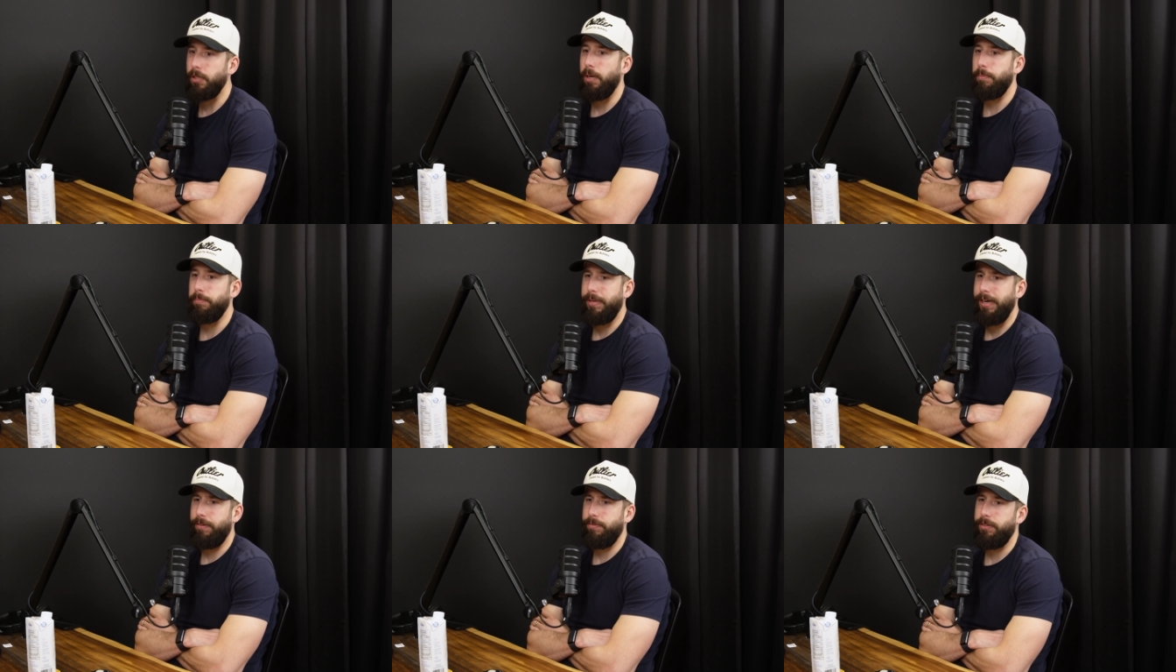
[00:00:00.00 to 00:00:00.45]
I'm
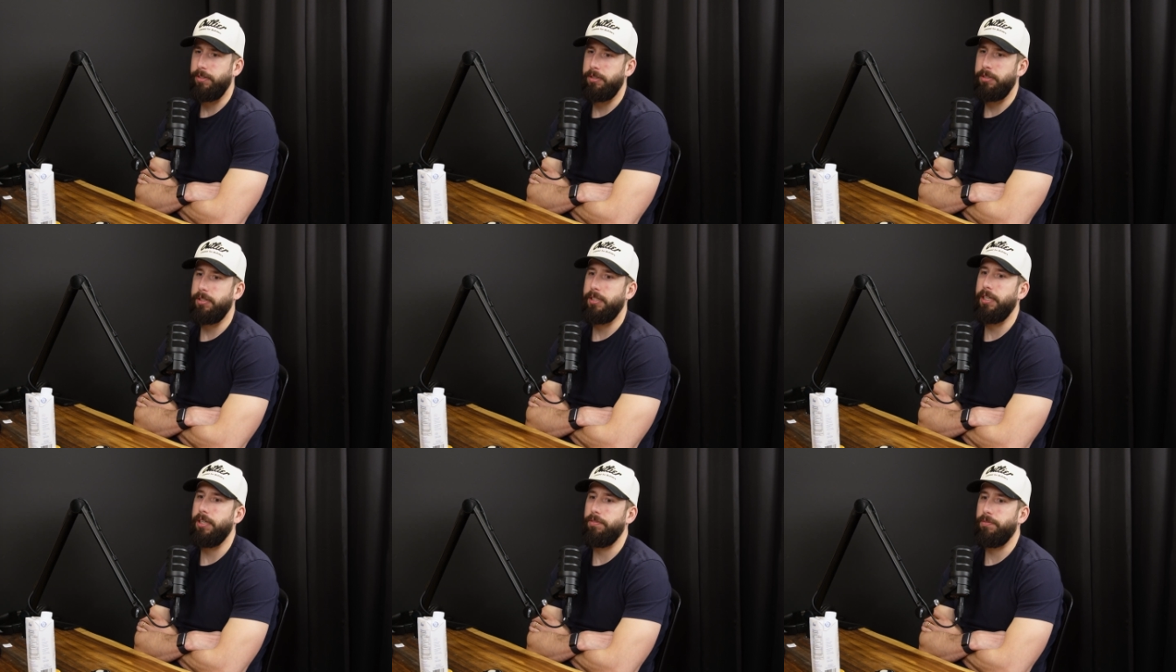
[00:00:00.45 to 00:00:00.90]

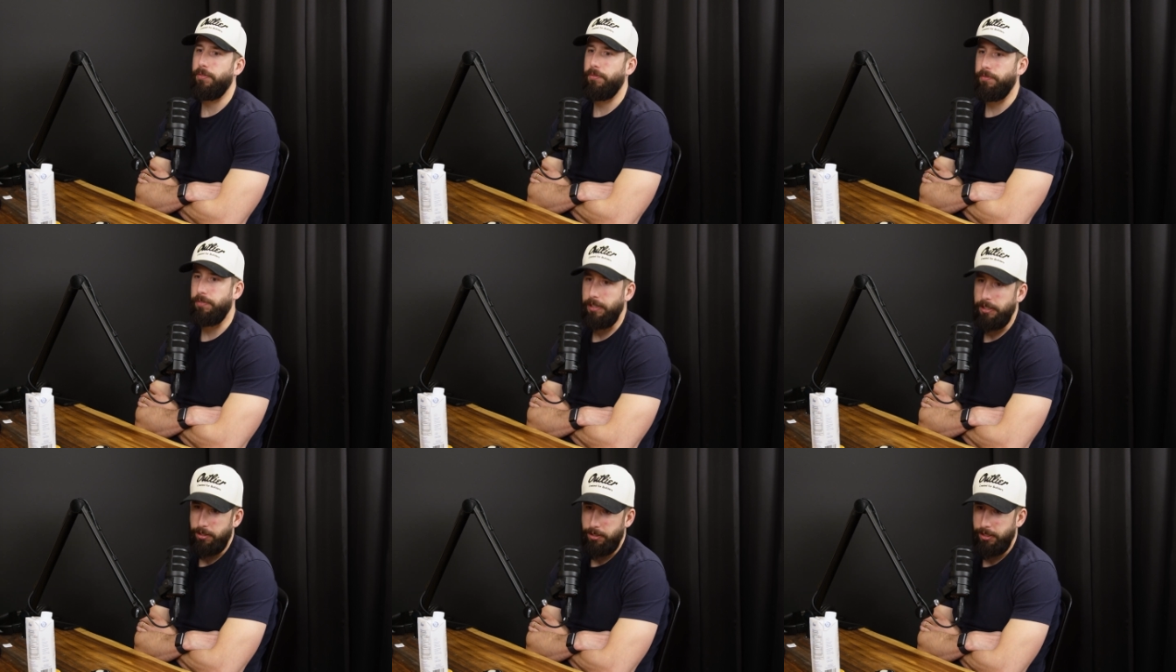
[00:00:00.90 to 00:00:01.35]
definitely
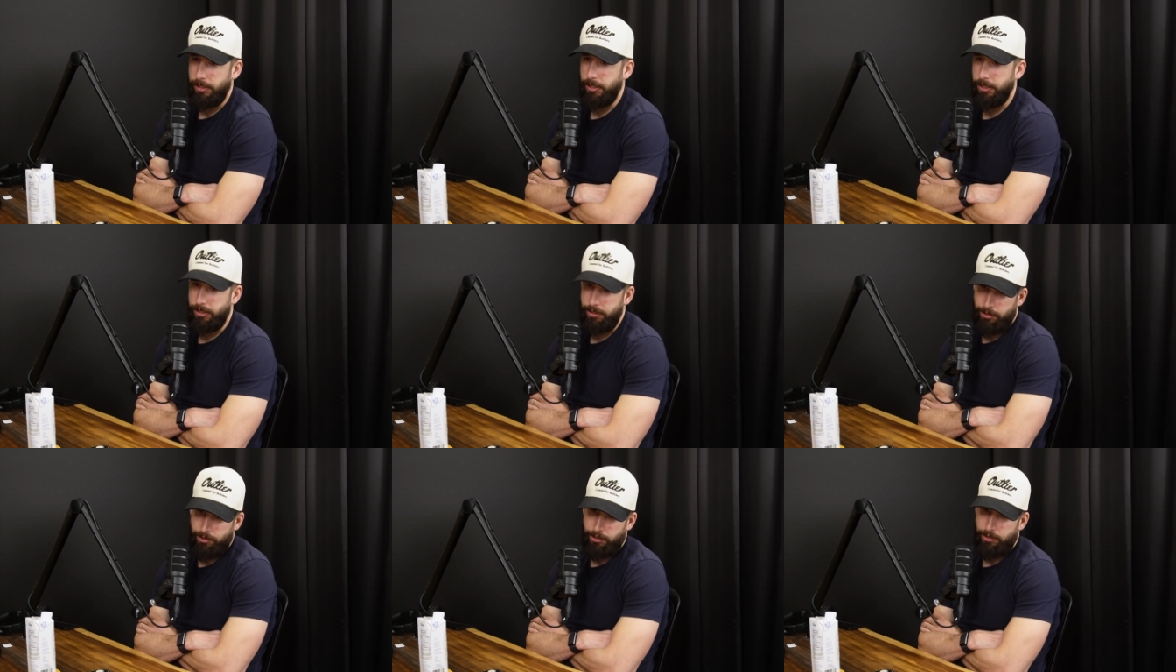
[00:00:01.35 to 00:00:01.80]
feeling
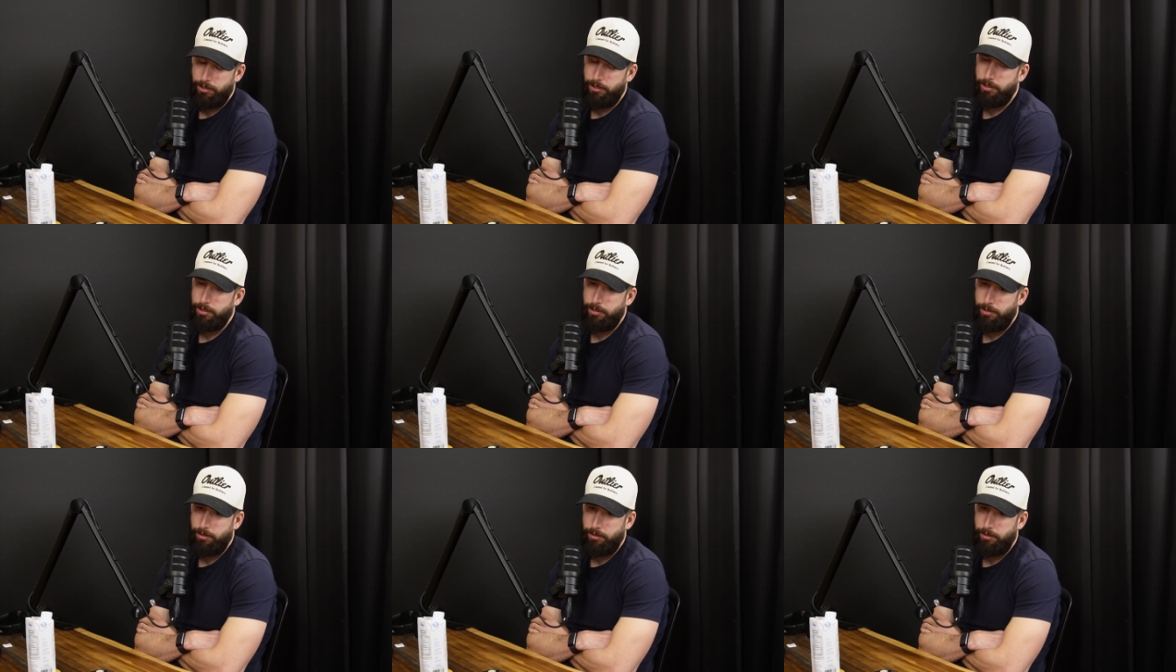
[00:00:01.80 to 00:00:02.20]
it